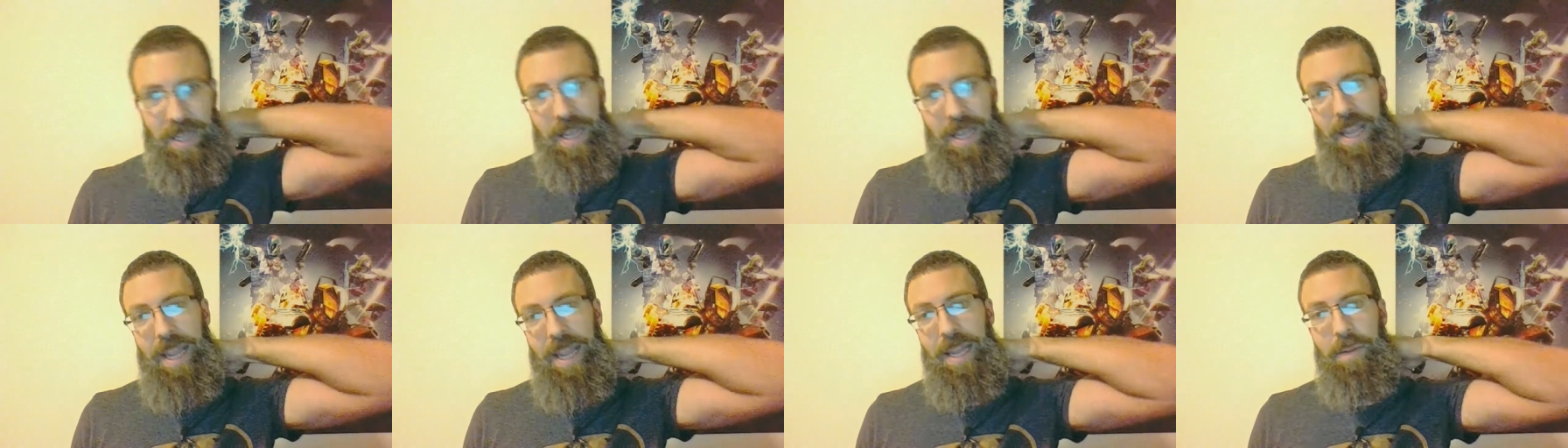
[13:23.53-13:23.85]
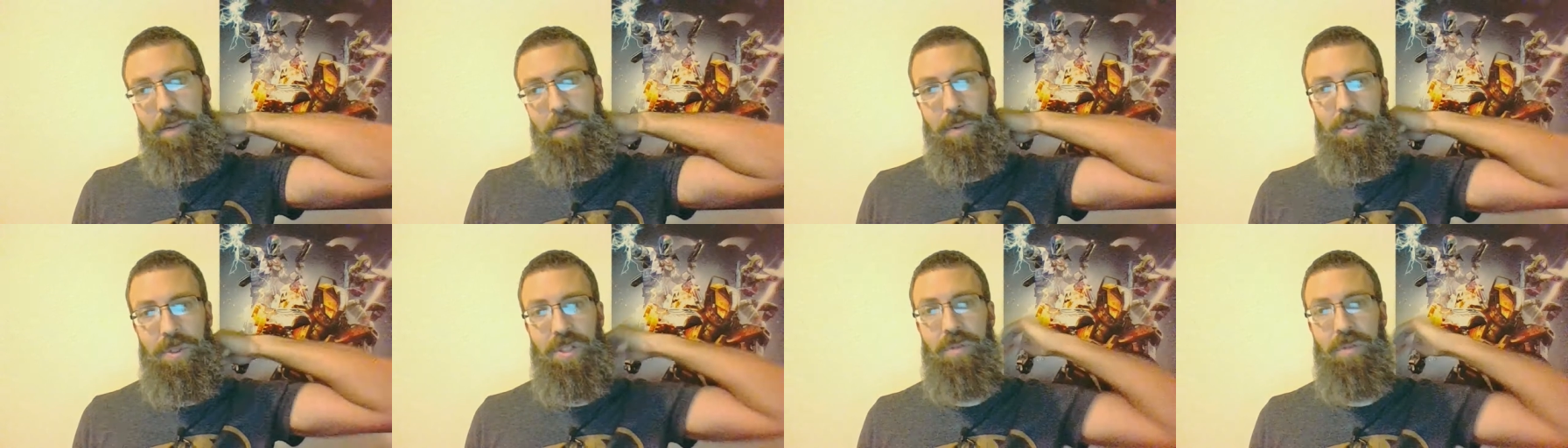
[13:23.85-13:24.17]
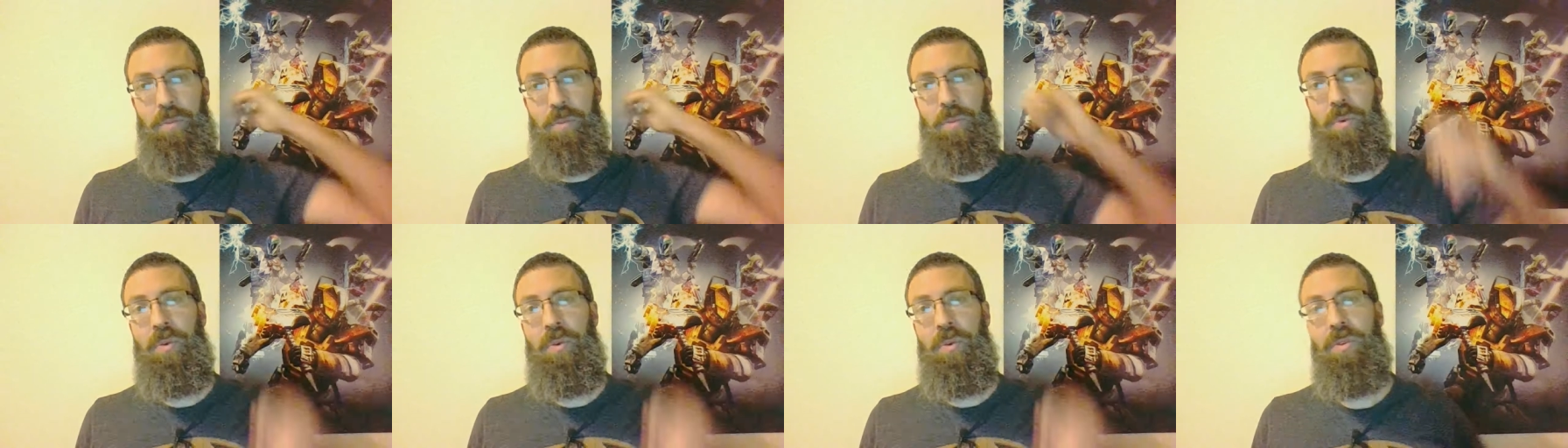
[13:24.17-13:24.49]
And most
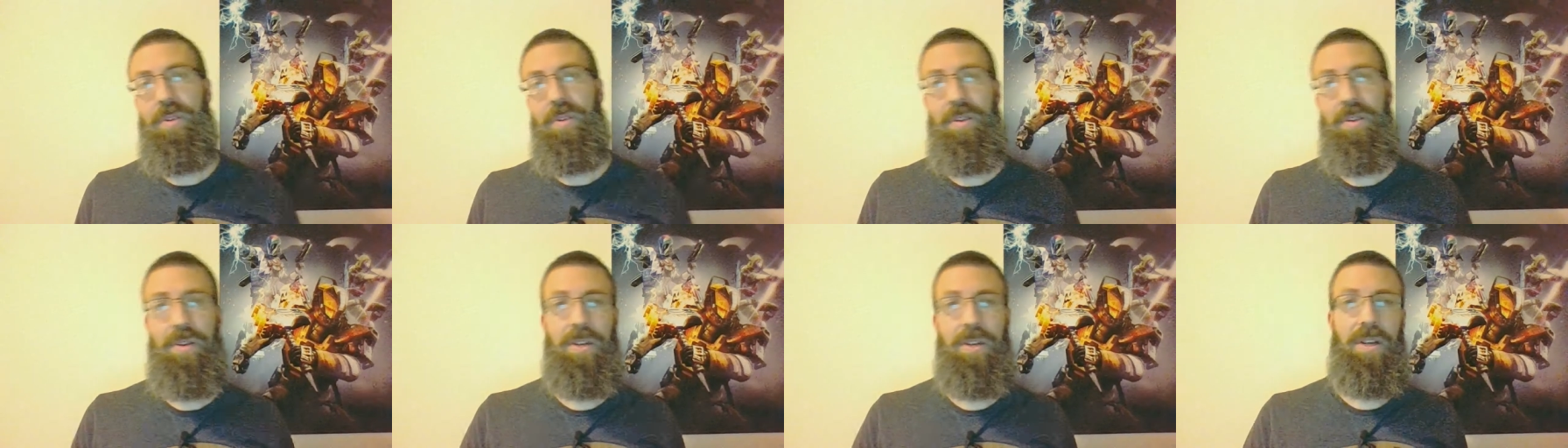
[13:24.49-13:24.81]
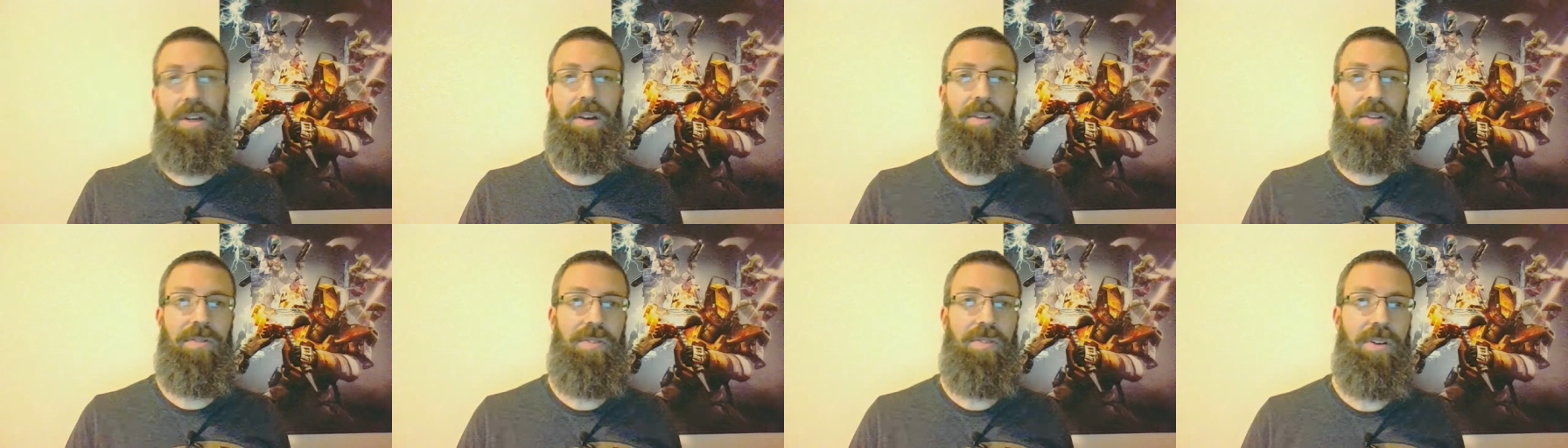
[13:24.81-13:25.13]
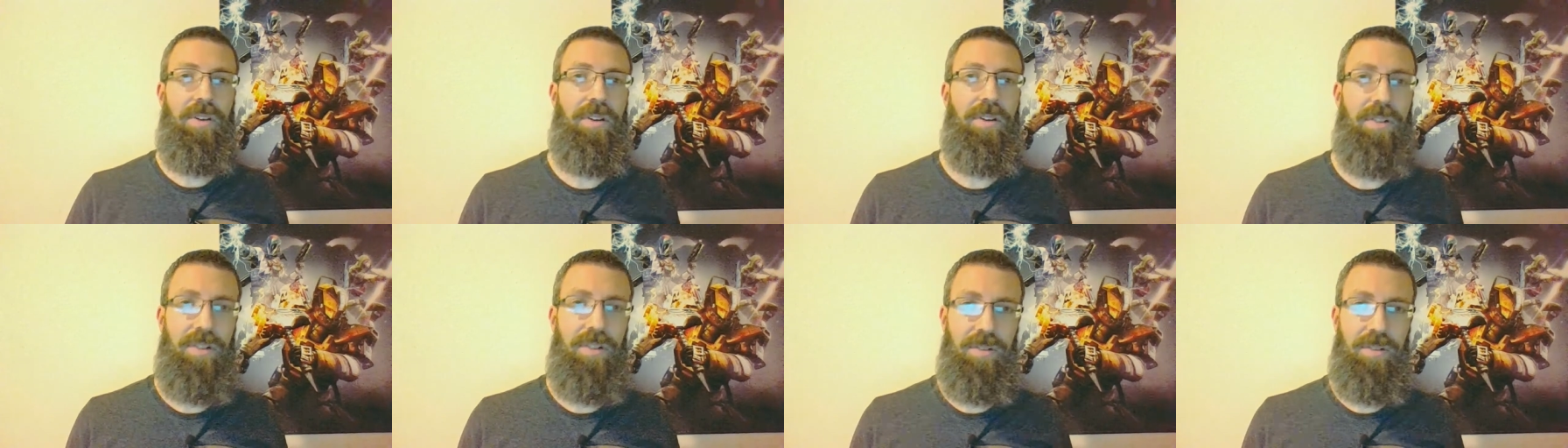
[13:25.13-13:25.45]
important of
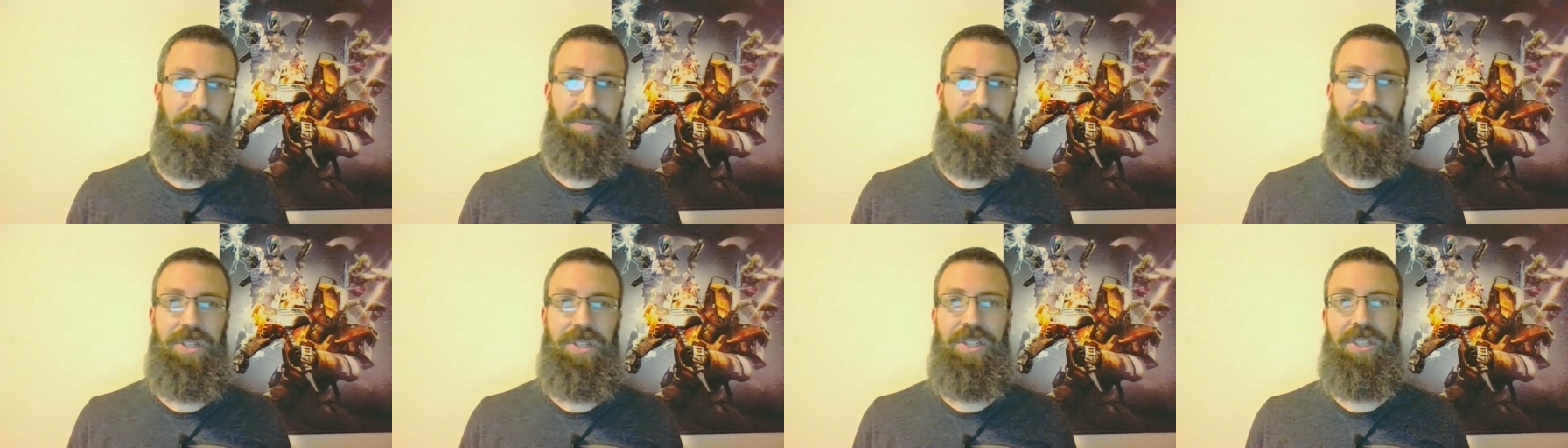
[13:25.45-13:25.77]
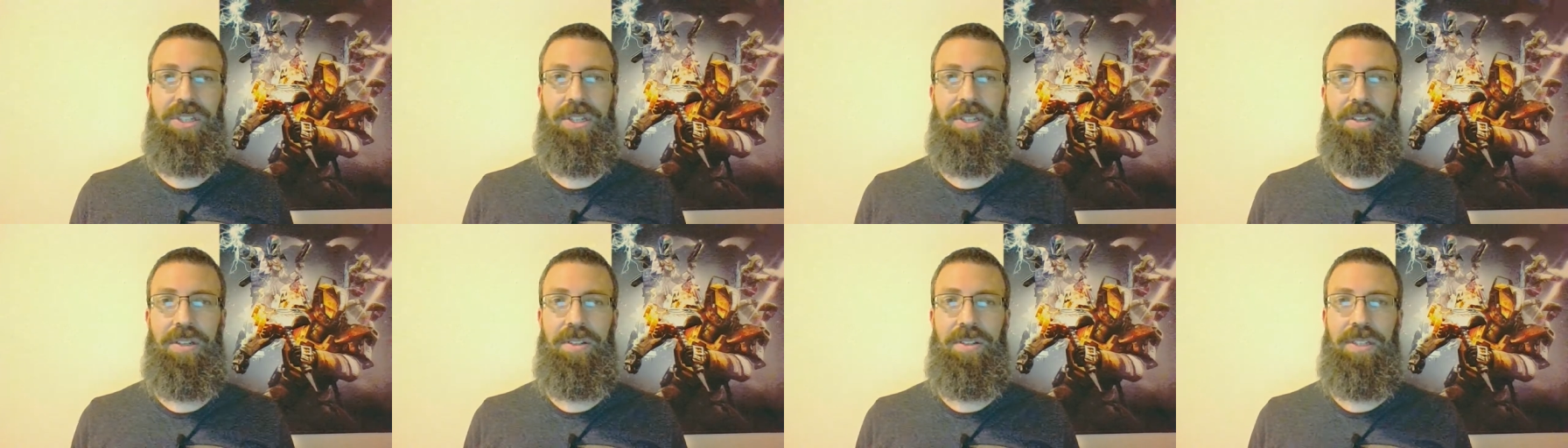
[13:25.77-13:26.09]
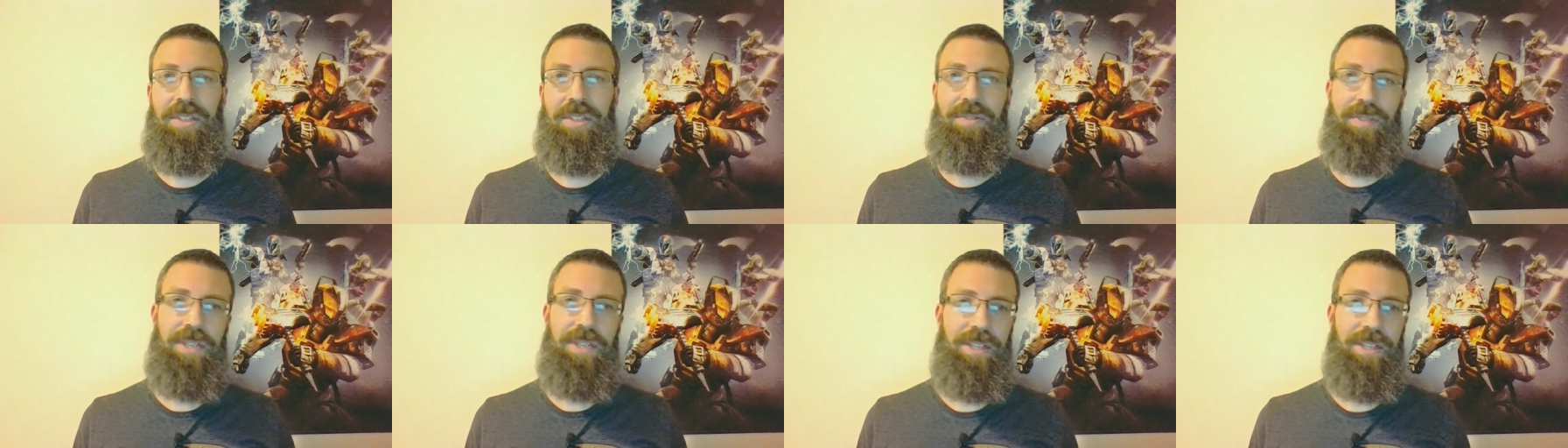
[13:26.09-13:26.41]
all, please share
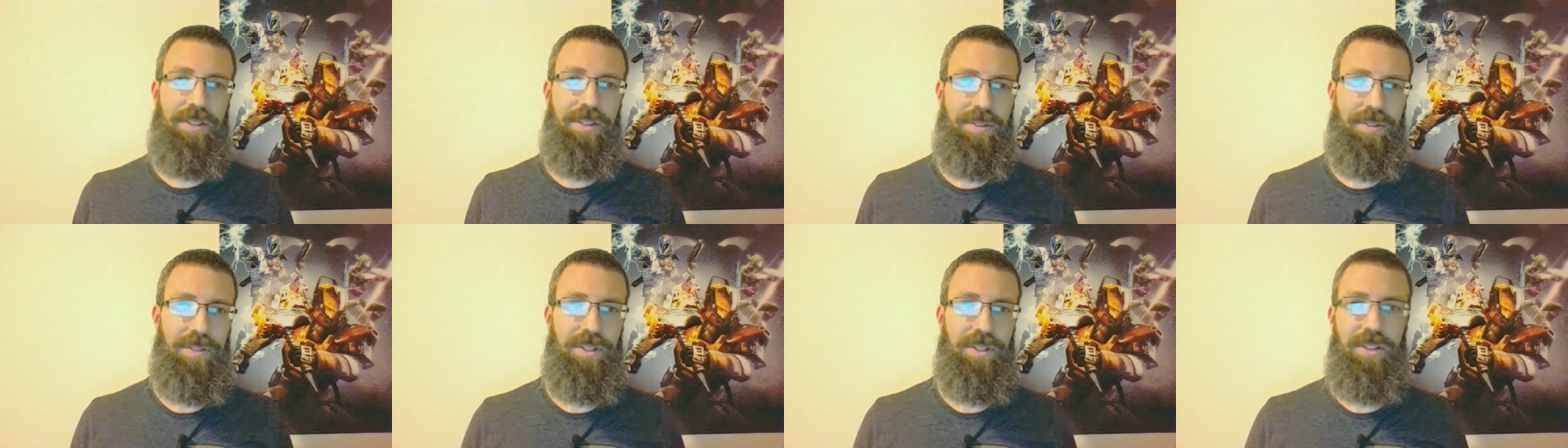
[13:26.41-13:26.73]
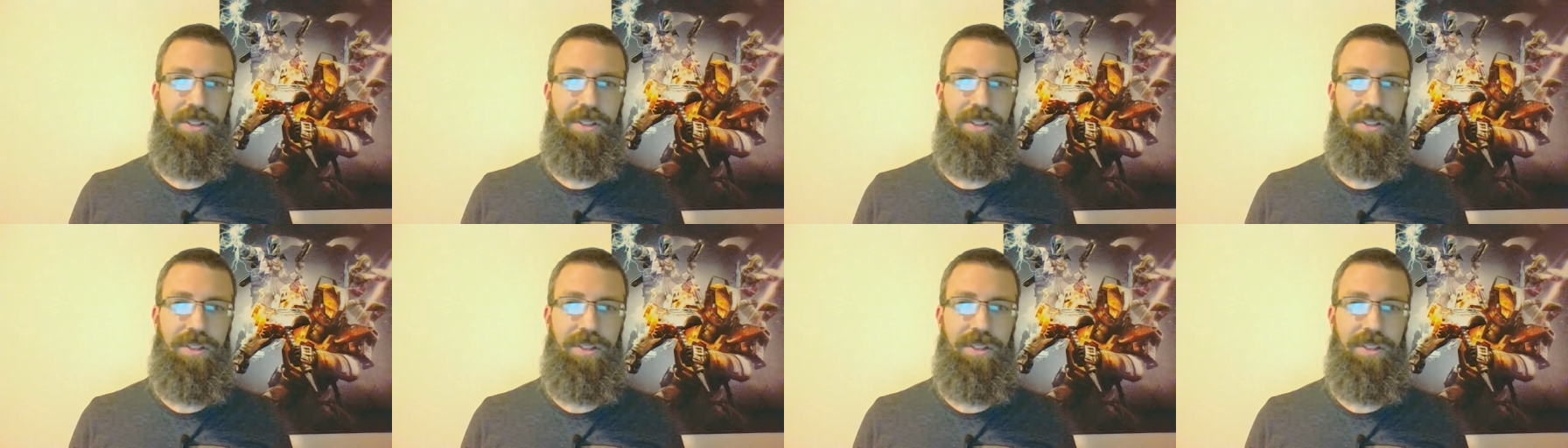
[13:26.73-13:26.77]
this video.